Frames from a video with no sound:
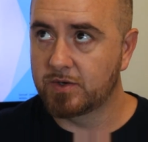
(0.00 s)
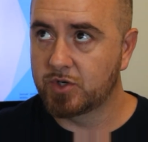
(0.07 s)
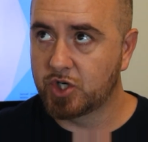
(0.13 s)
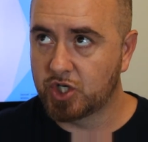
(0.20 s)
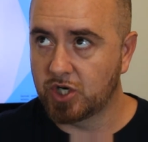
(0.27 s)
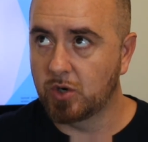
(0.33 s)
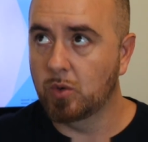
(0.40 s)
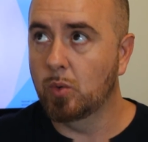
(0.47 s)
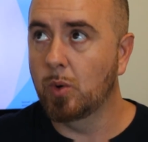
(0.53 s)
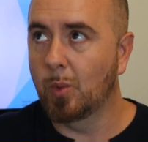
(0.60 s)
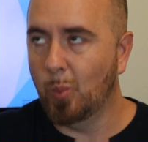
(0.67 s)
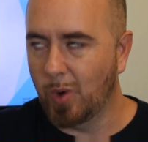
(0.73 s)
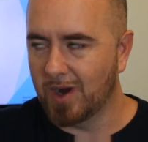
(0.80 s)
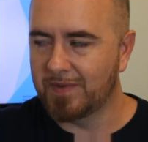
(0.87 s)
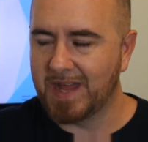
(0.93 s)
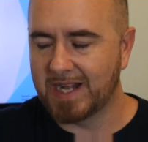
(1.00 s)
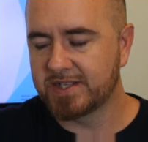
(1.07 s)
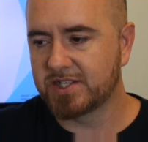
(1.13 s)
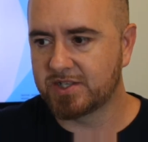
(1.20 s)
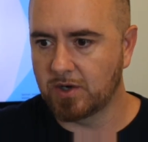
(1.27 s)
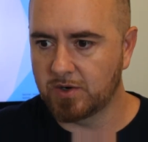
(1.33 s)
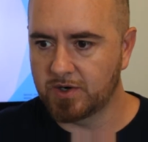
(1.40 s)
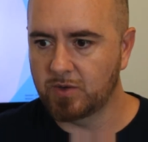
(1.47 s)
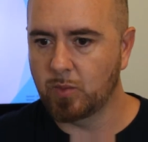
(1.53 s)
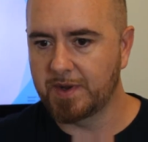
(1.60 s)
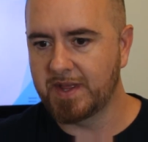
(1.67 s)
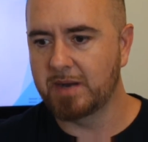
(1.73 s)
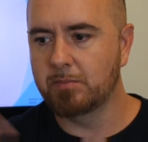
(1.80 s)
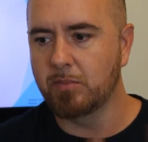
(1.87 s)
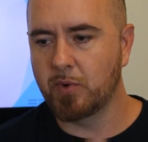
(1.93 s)
show where that started, where
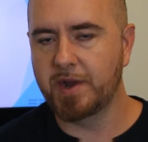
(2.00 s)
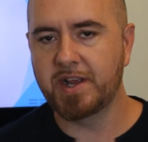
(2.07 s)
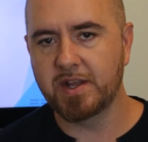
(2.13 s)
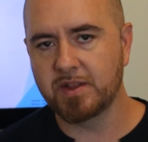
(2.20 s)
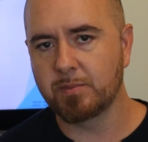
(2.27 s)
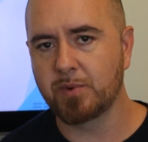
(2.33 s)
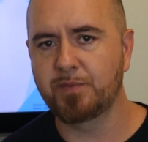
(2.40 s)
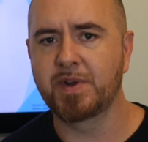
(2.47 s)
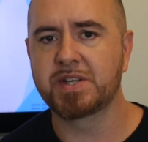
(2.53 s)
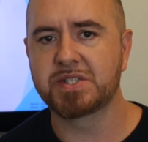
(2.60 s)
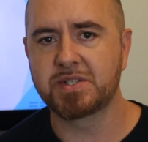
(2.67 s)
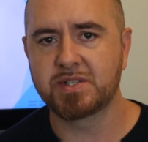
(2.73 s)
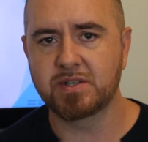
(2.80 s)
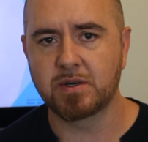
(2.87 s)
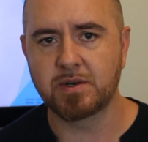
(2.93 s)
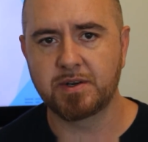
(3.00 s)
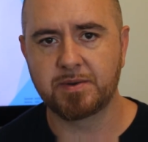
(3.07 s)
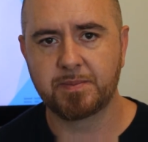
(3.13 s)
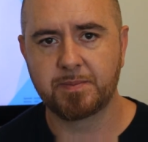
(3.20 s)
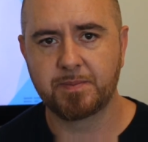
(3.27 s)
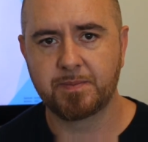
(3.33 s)
that break in the profession started.